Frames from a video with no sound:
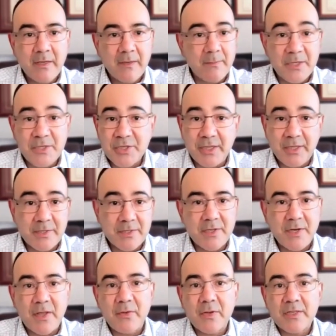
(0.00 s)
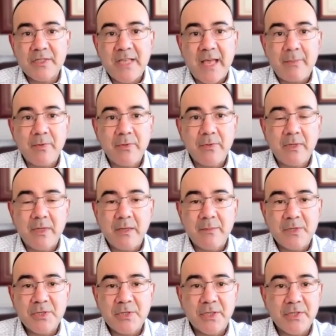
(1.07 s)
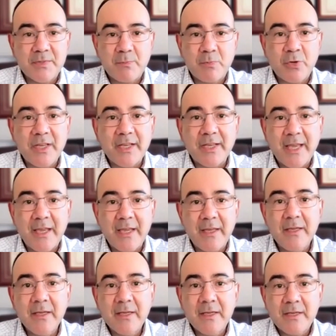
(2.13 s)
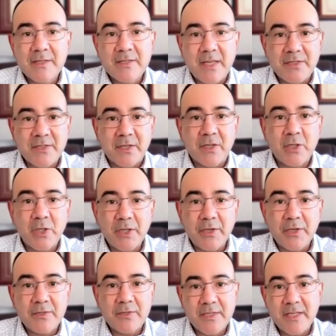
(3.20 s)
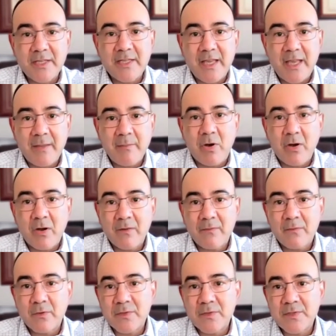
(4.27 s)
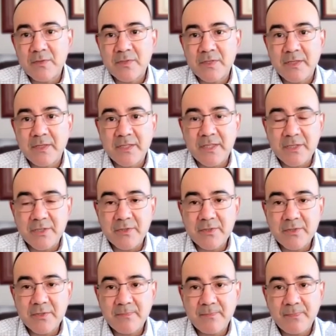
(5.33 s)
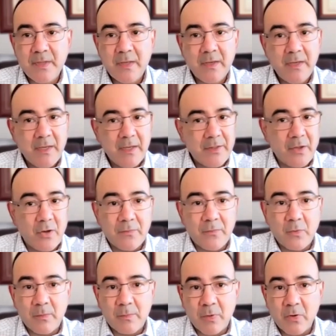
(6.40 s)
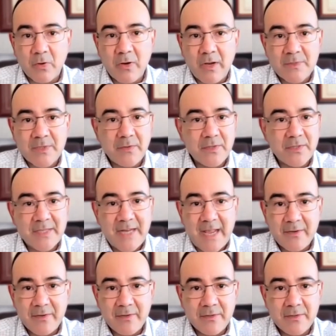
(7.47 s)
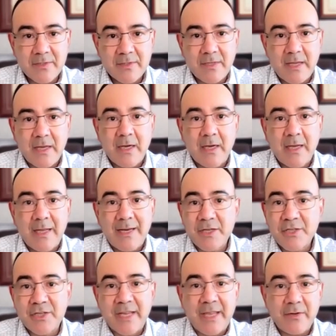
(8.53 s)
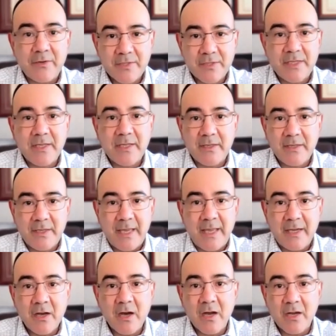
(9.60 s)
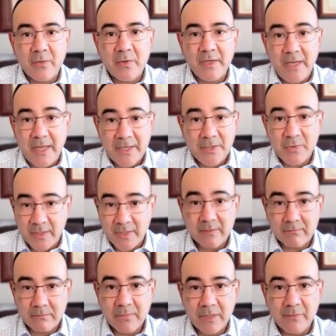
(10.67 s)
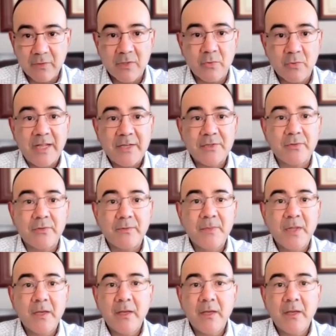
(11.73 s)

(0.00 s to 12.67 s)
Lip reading: Michigan is another example. Michigan's pre-K sets a clear CDA bar for associate teachers. Therefore, programs know the standards and educators see a concrete entry level credential.